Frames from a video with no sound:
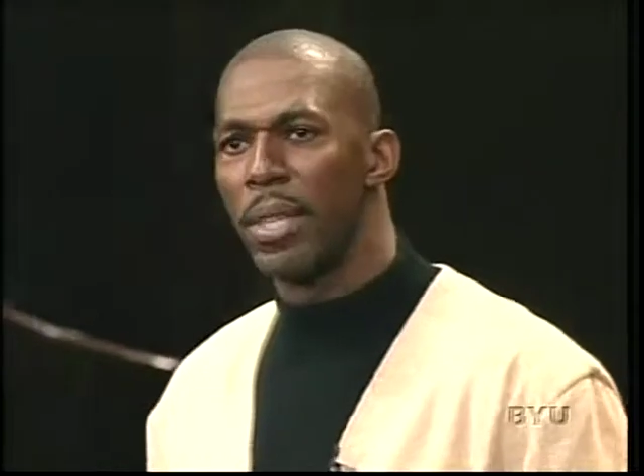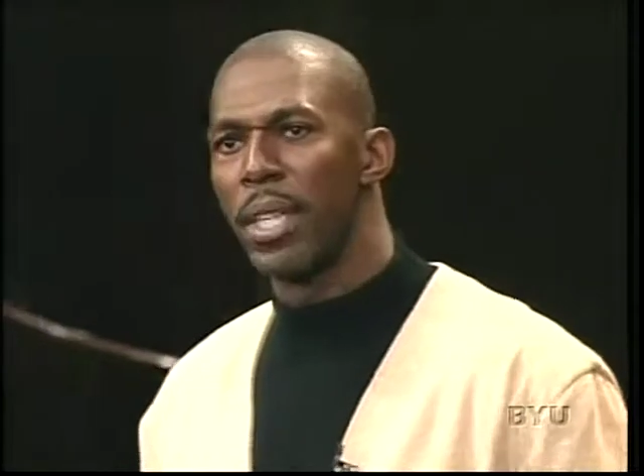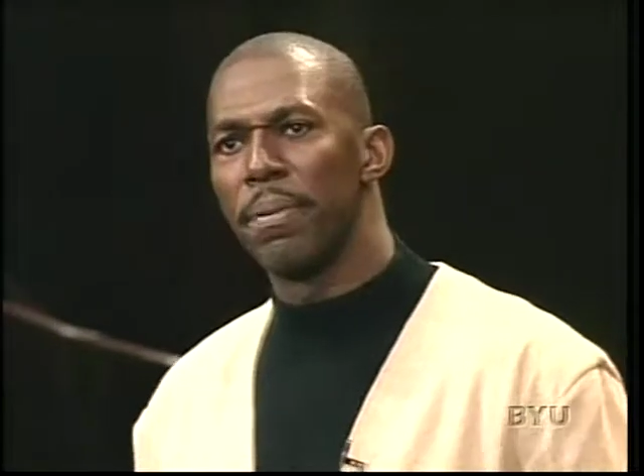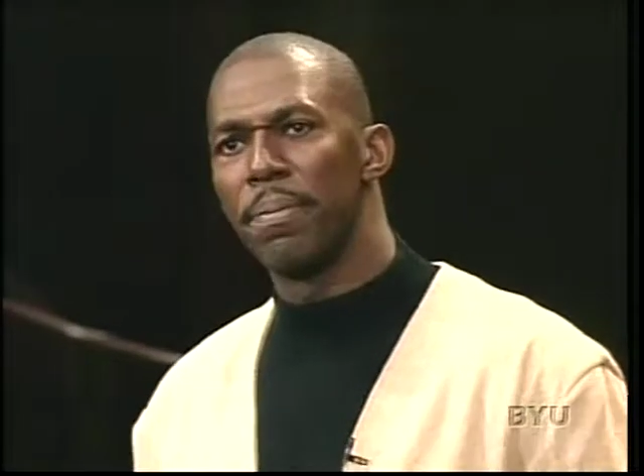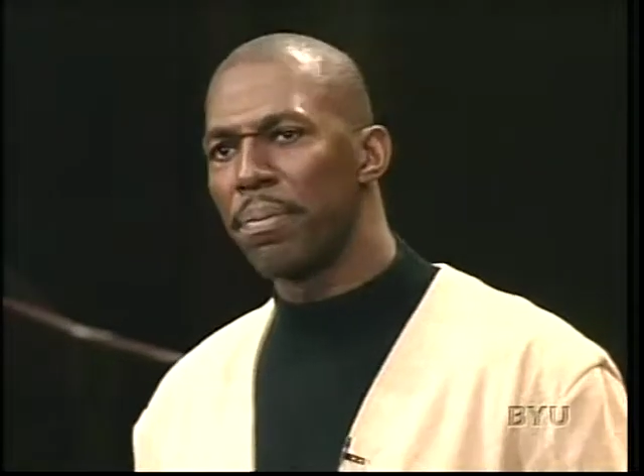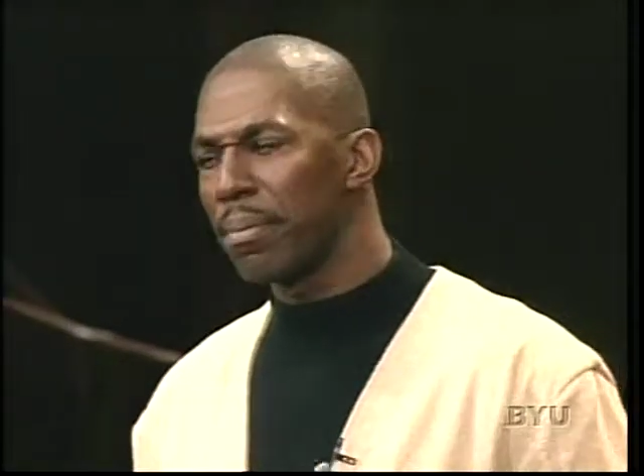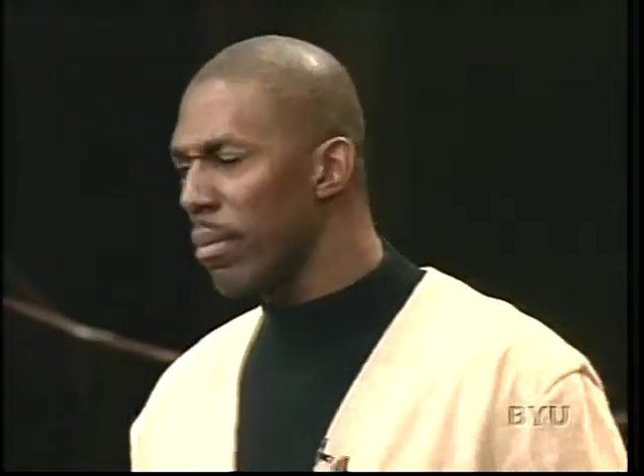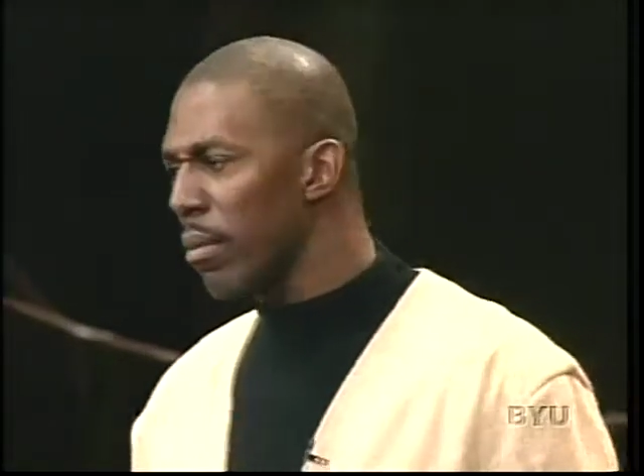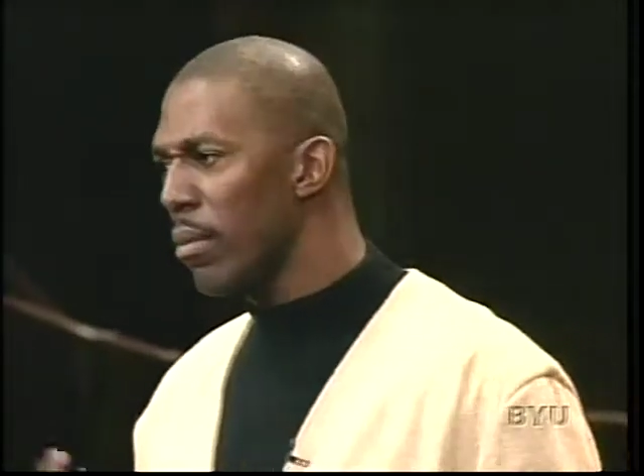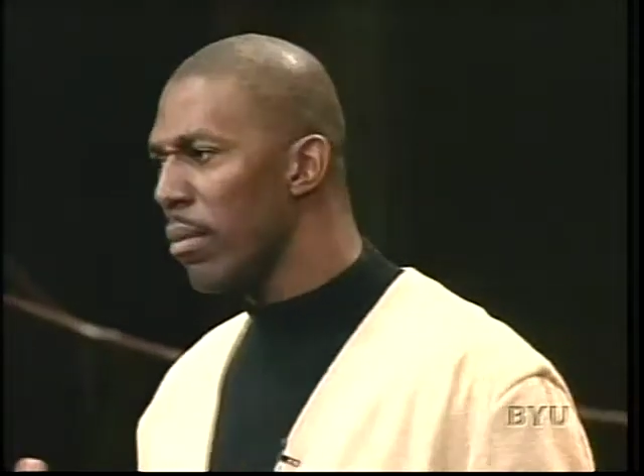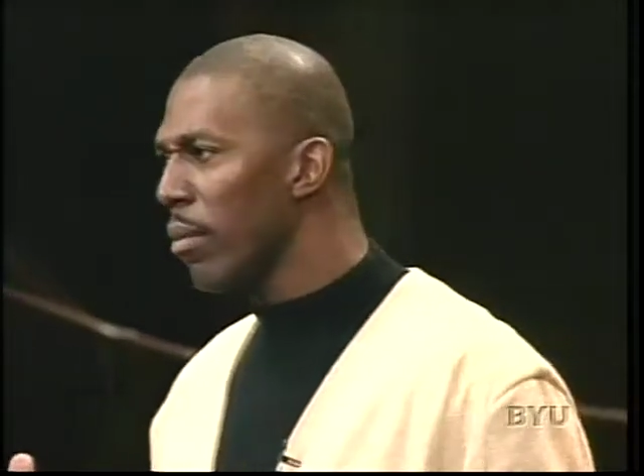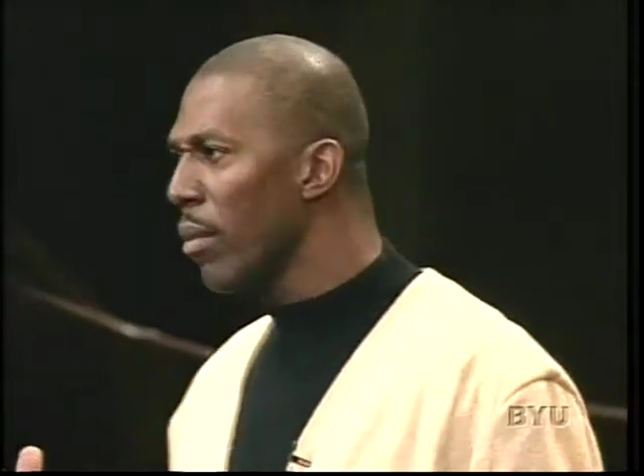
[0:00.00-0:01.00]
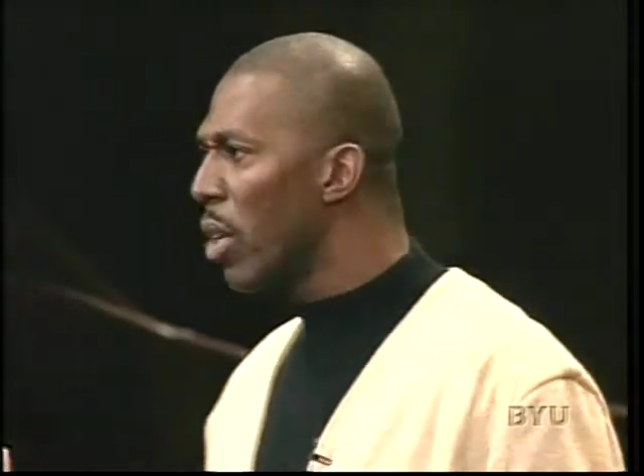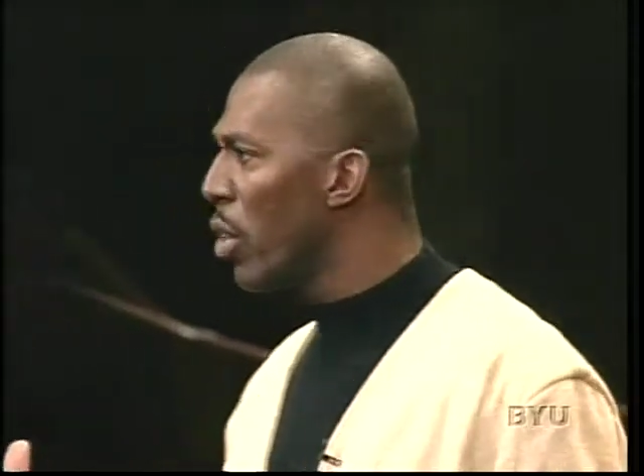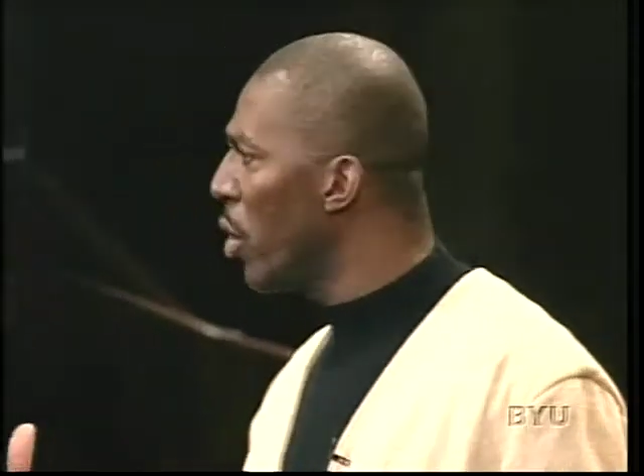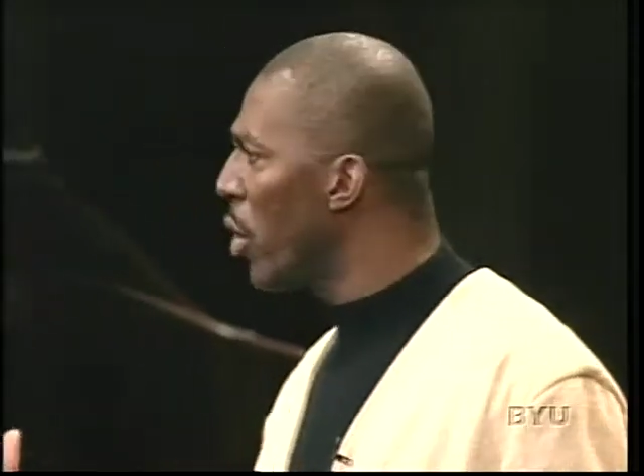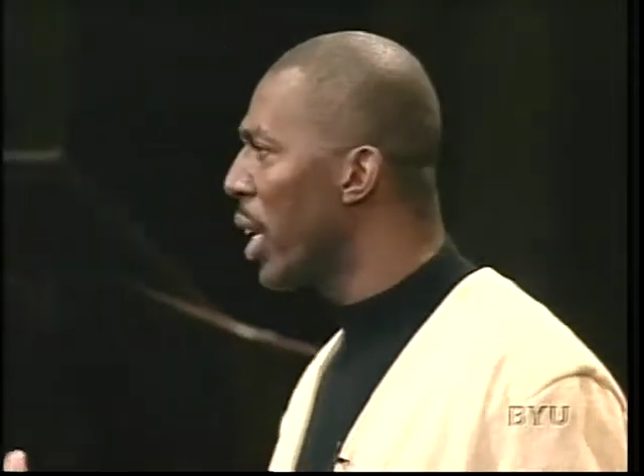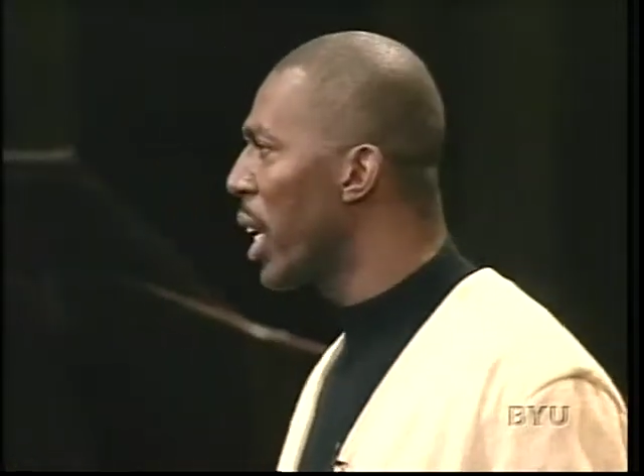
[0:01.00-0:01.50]
that
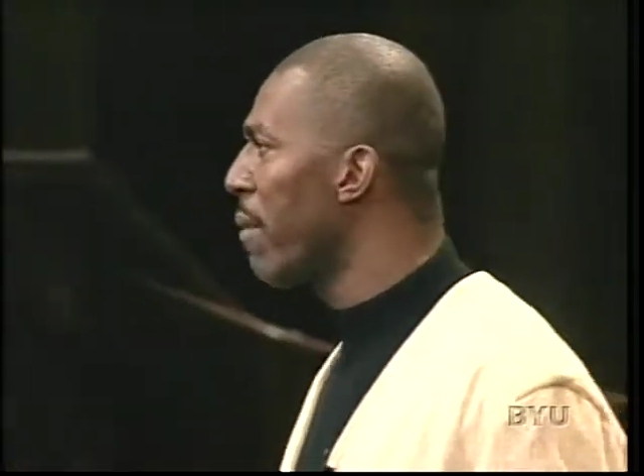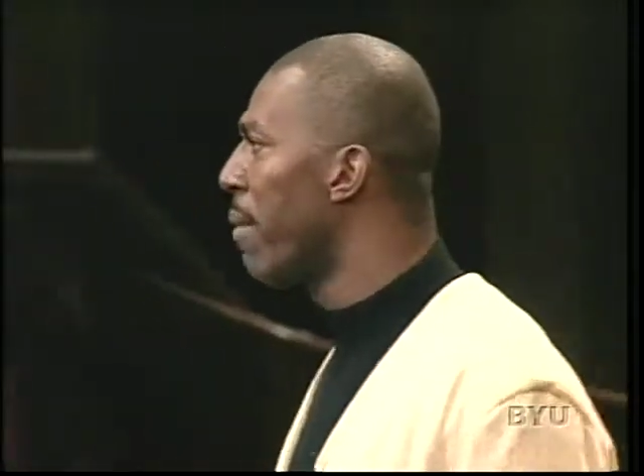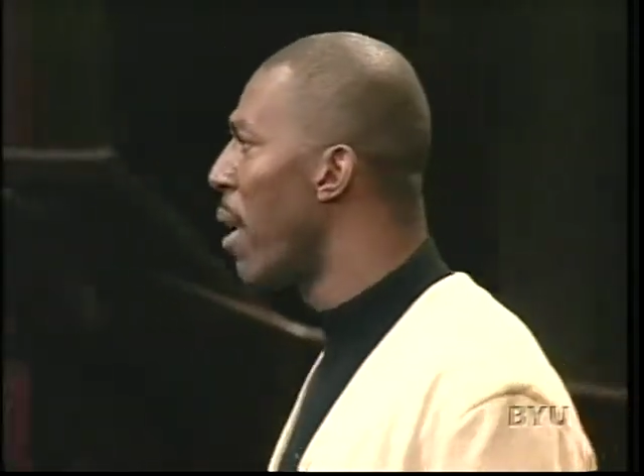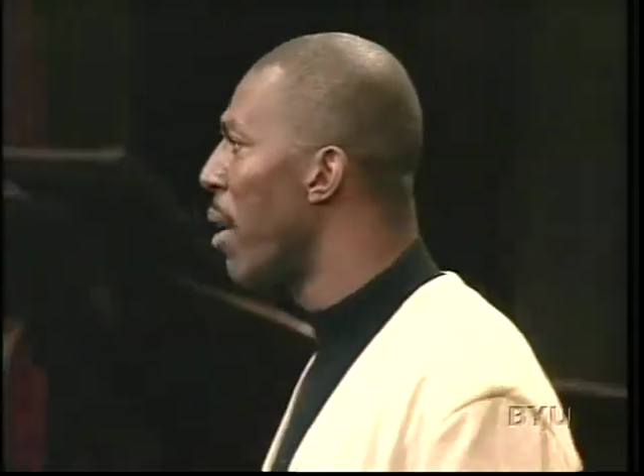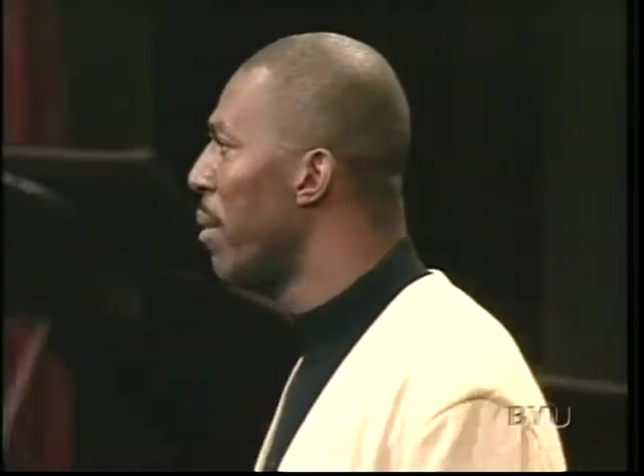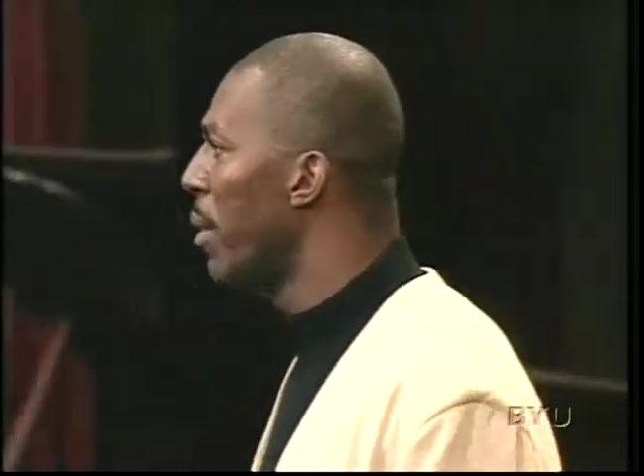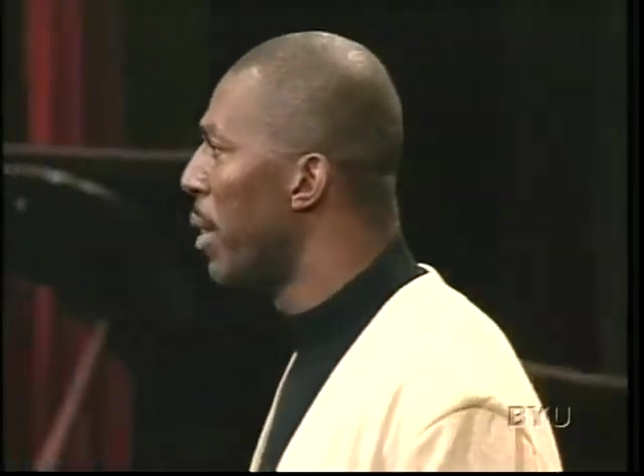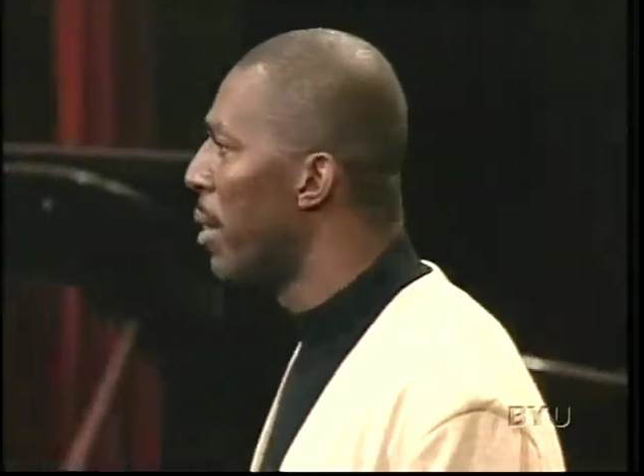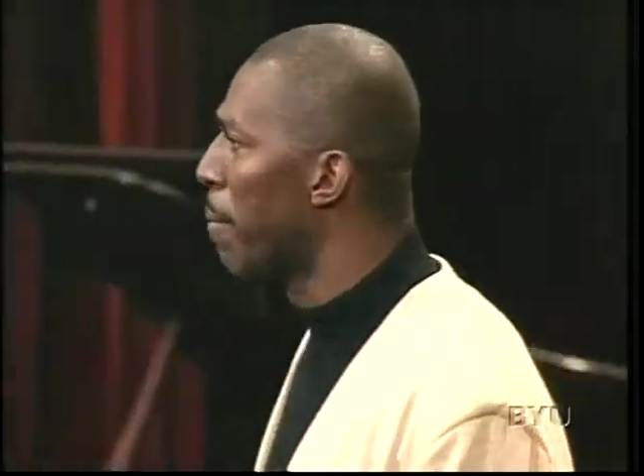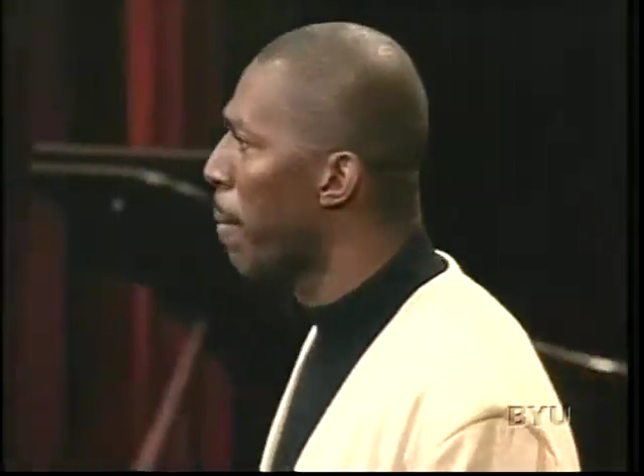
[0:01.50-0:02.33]
you could get involved with.